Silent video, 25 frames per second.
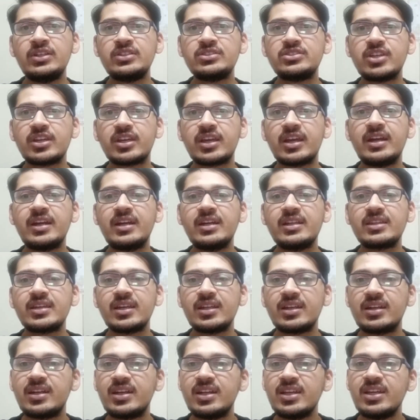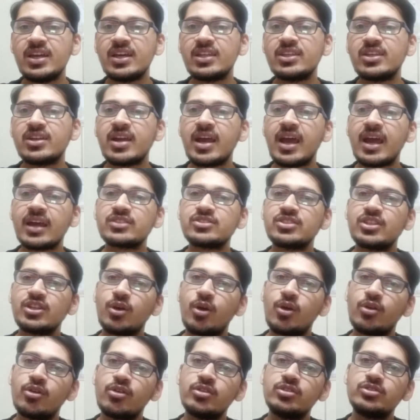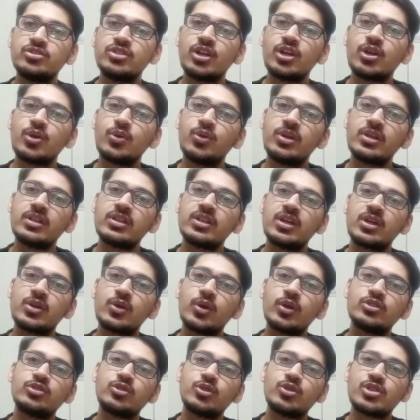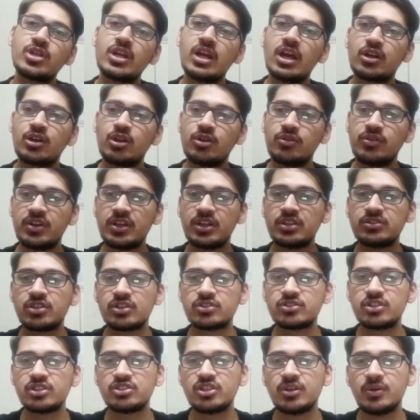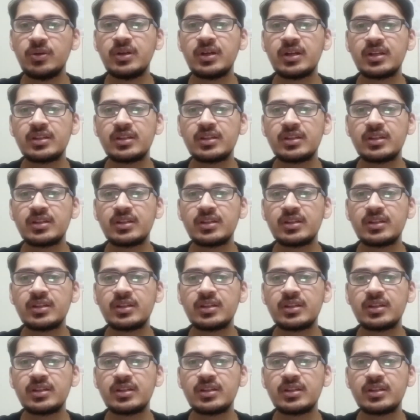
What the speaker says: Second, 30 other acts and orders including the Constitution Act of 1867.